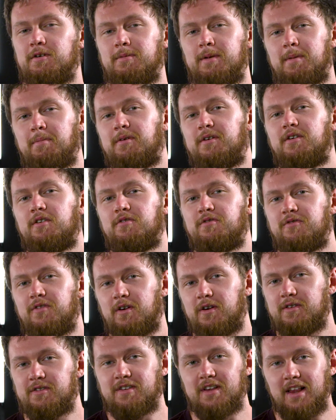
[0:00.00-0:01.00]
Remember your
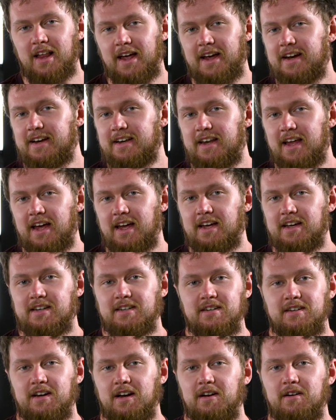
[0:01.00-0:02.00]
first leg day,
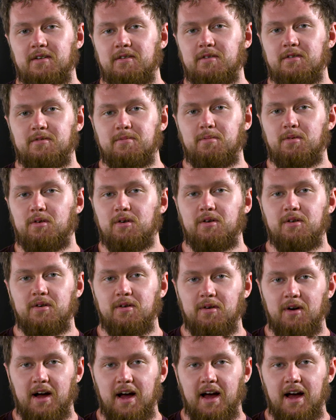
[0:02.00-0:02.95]
you know, it was brutal